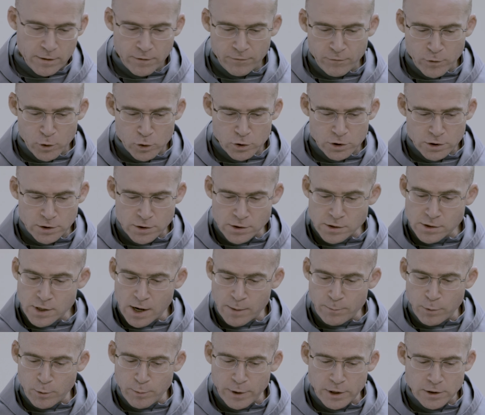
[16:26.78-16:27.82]
the first
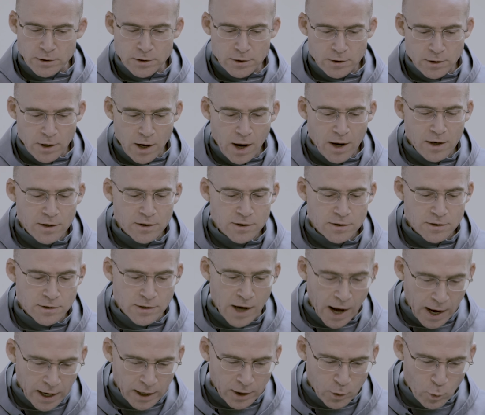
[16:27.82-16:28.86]
temperament,
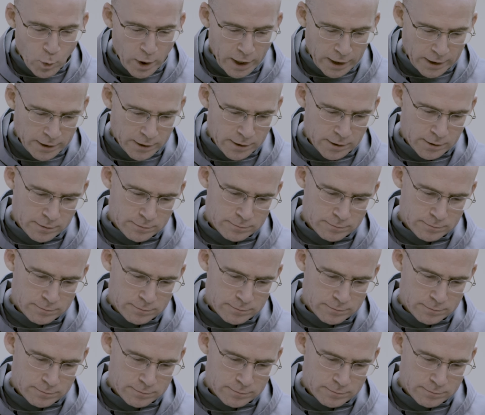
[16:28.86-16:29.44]
sanguine.